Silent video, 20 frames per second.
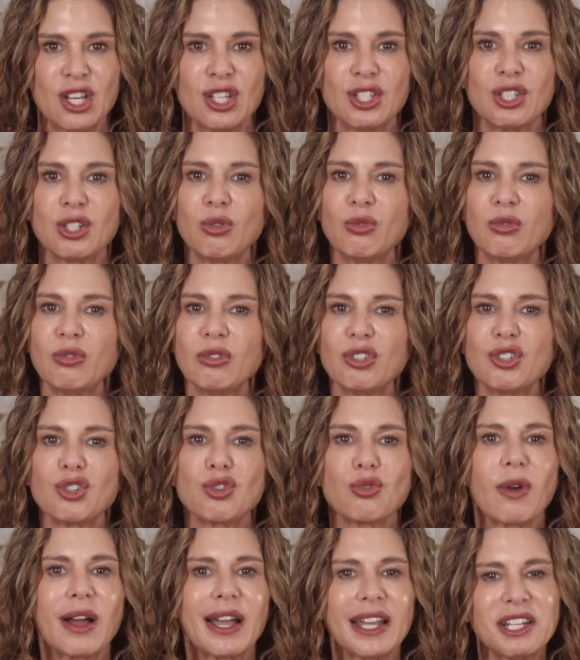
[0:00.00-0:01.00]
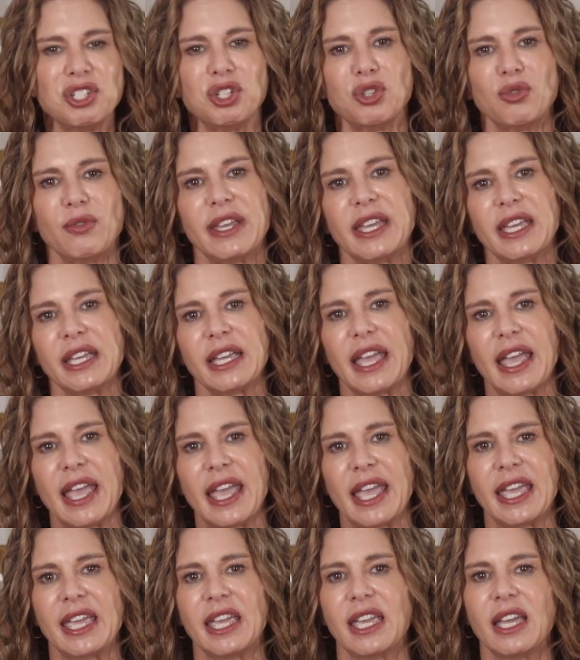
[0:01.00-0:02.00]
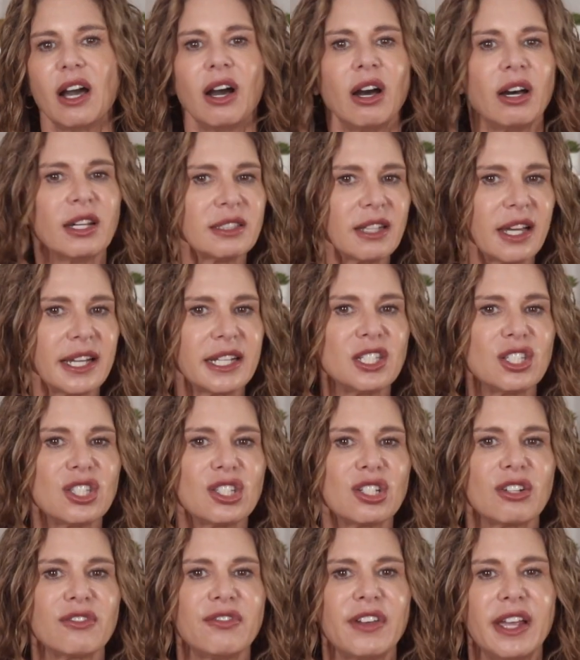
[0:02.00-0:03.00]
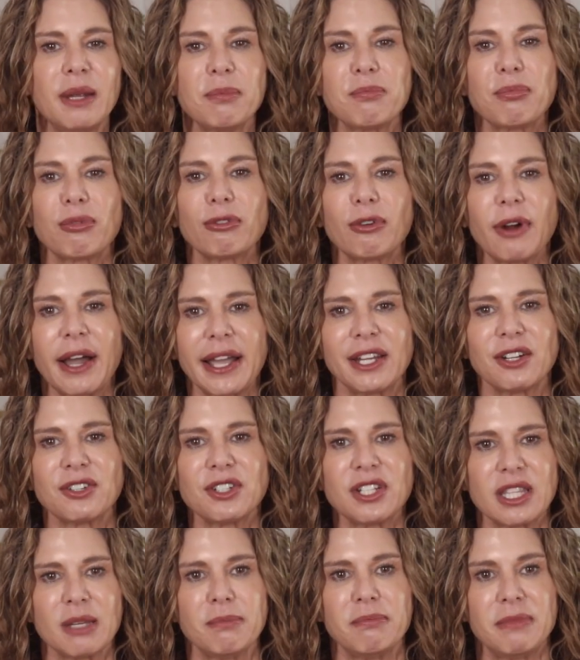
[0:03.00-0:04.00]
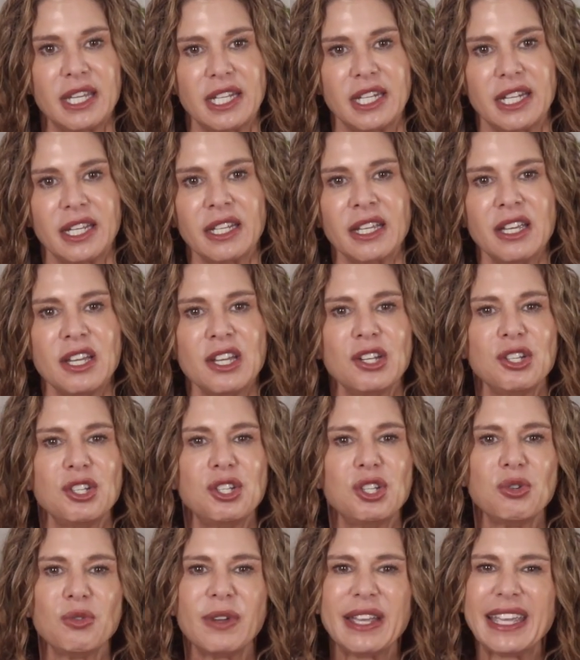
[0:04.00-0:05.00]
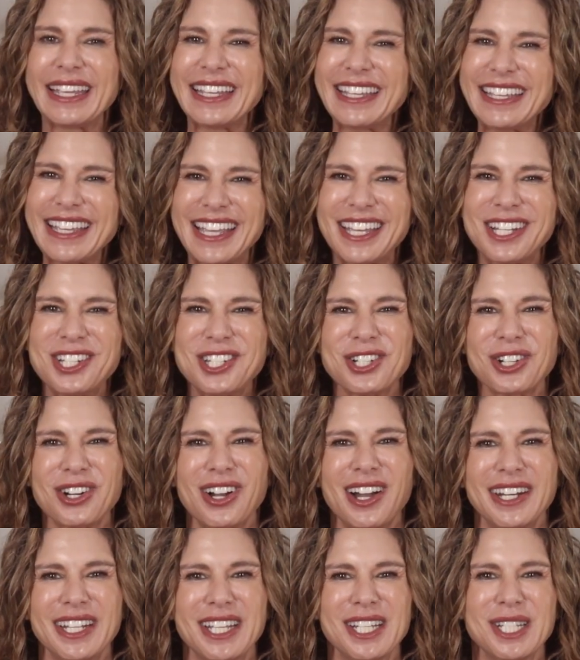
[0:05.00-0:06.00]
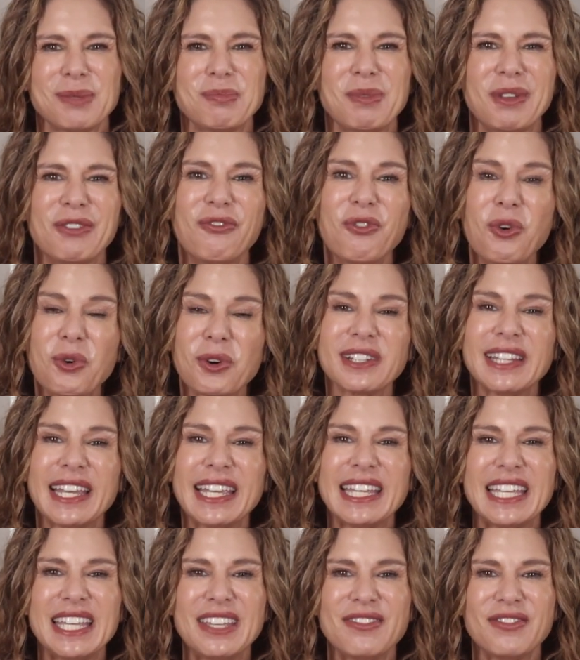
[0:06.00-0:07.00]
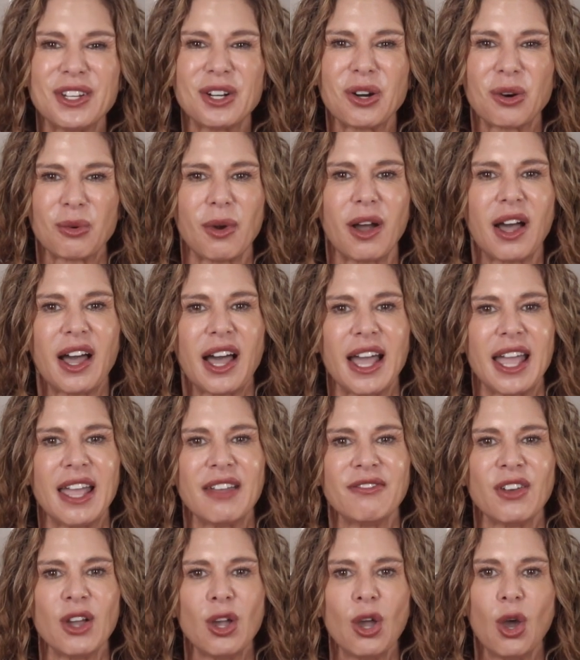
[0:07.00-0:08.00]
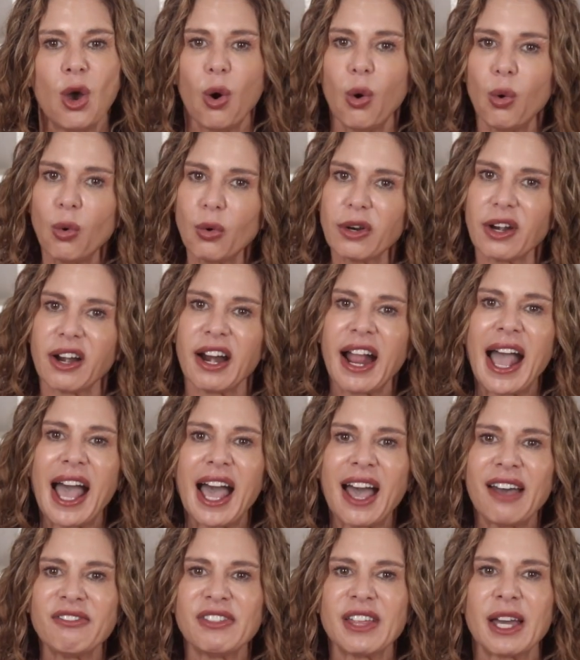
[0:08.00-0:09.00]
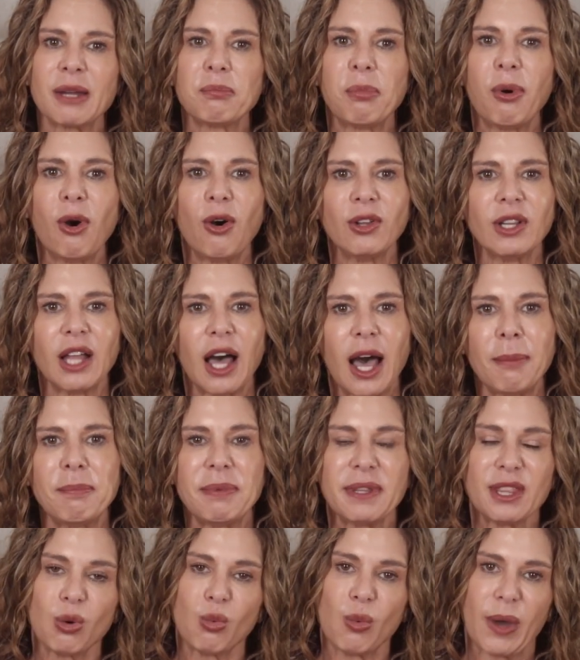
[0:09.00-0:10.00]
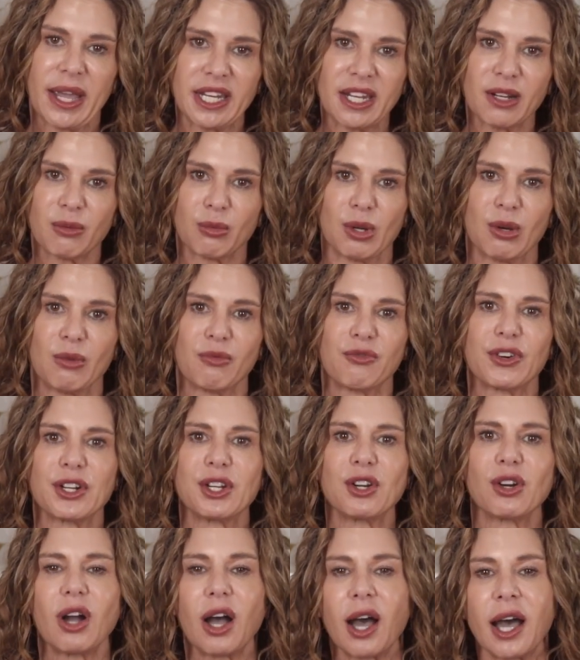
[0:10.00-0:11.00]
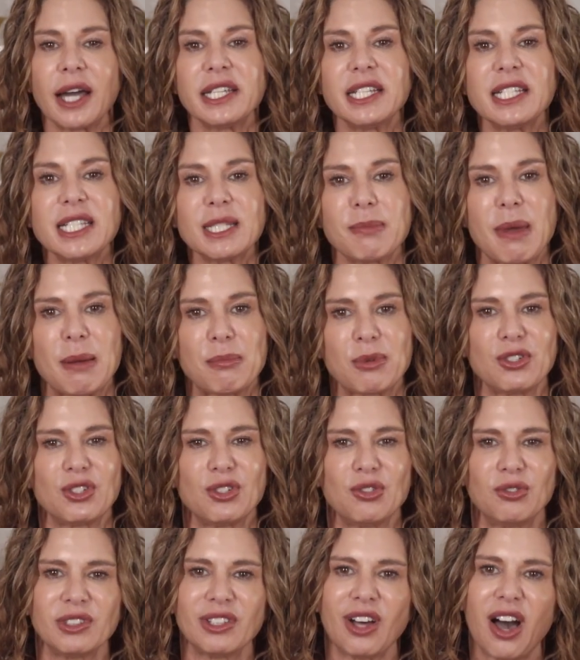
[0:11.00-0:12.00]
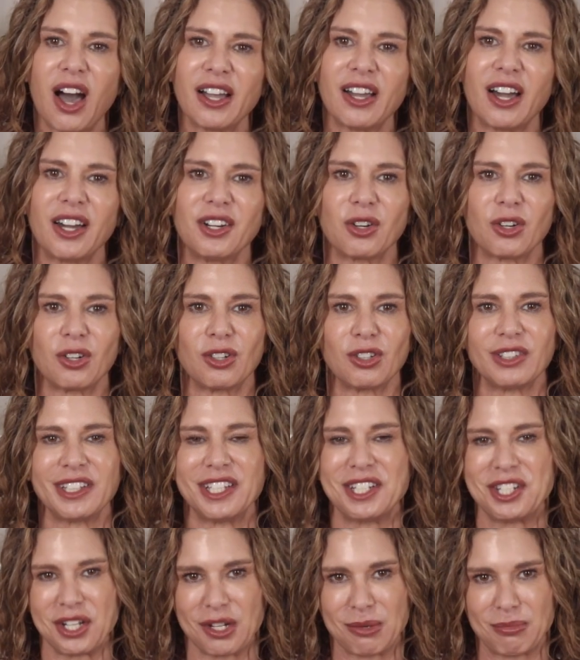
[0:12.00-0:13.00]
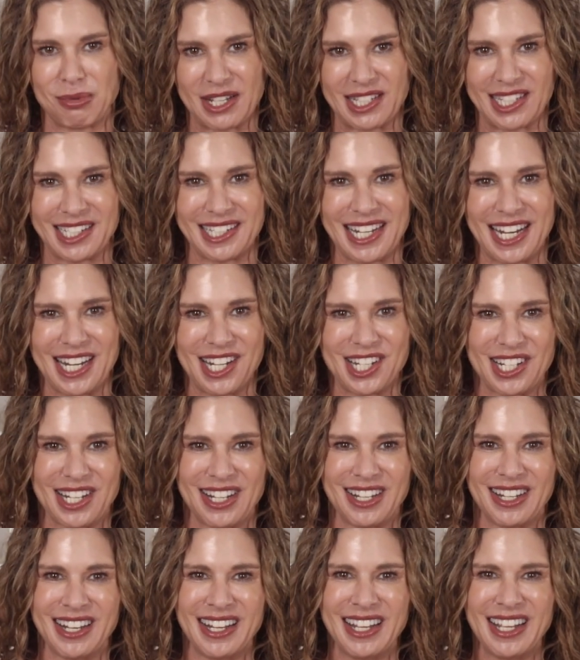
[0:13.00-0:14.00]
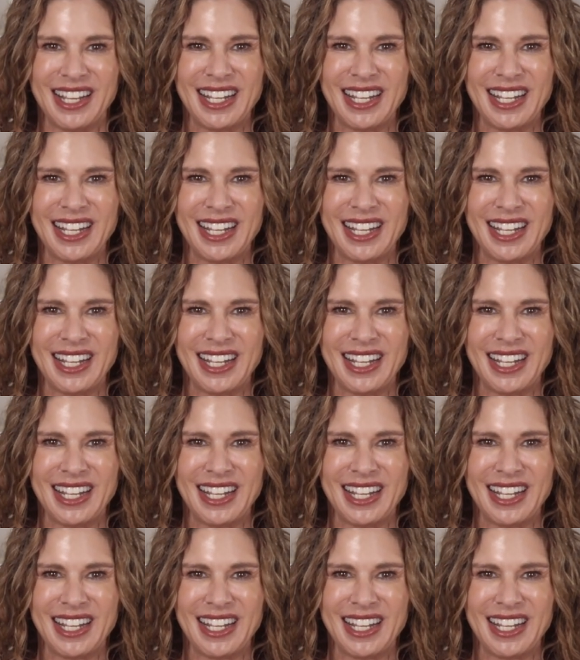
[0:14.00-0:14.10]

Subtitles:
So try doing an online survey prior to the meeting to engage your audience before they even arrive, or have that poll up in the waiting room for your audience members who log on early to your presentation.